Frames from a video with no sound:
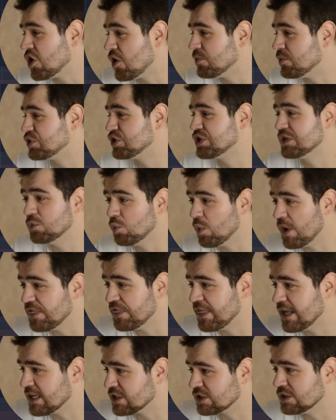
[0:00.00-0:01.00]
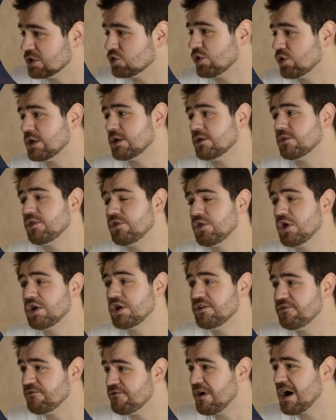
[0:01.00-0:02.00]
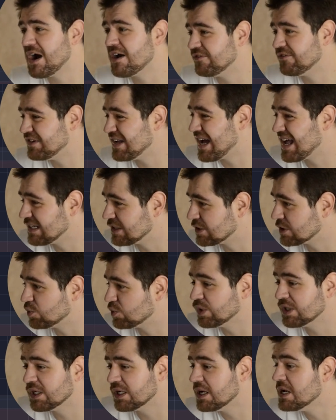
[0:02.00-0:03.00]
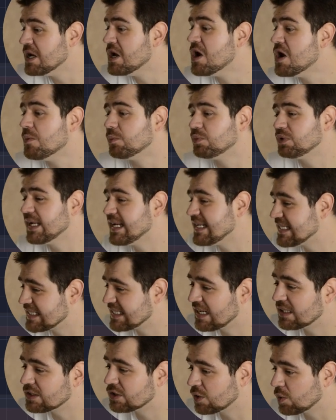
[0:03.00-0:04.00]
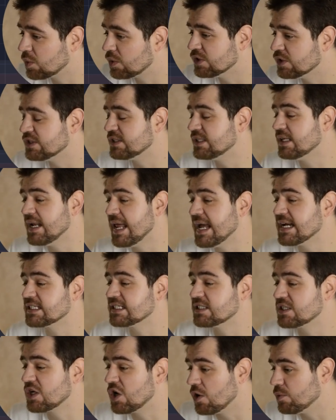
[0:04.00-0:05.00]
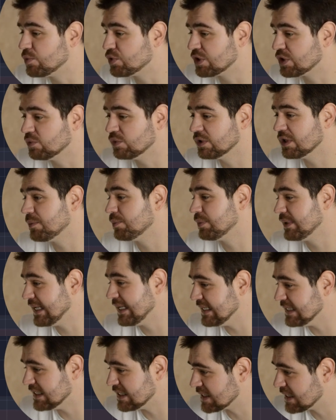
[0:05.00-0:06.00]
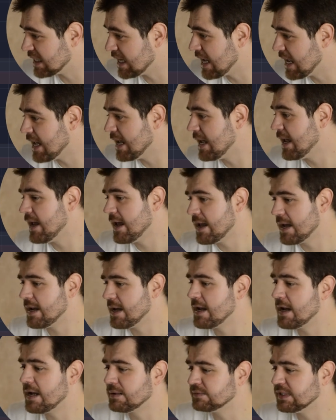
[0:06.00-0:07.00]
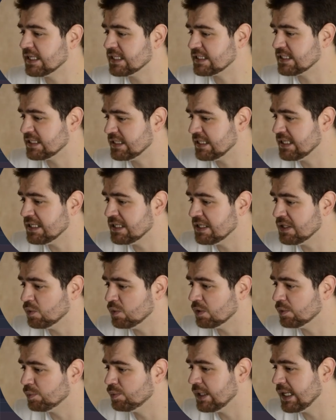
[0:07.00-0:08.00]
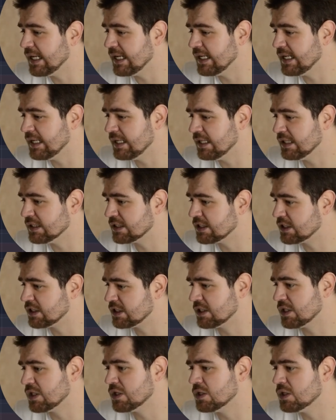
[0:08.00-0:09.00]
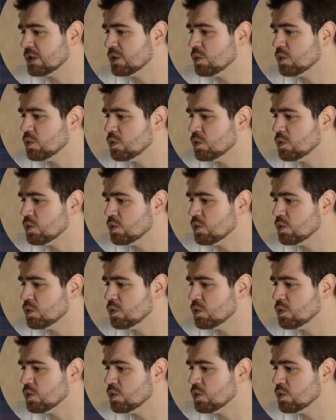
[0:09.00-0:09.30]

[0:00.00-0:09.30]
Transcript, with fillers: option, $1,235. We're gonna place that towards the next option. We're gonna place, let's see, we'll place the